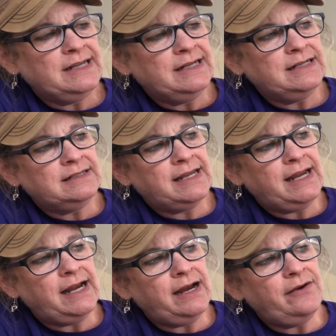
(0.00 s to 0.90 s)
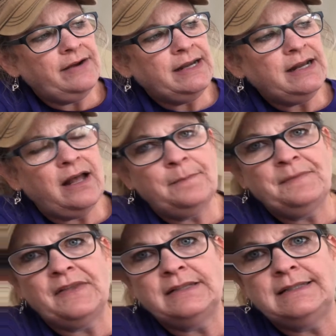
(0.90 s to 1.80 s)
it is carried
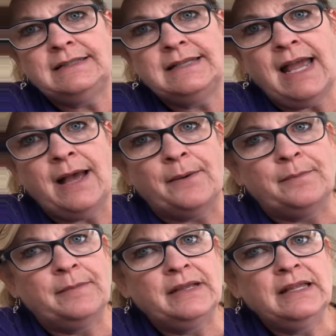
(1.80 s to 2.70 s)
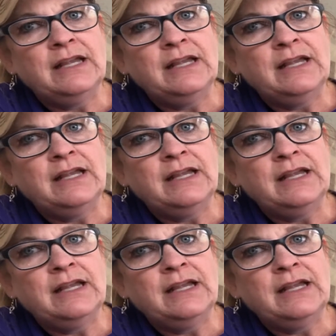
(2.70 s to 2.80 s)
up the stem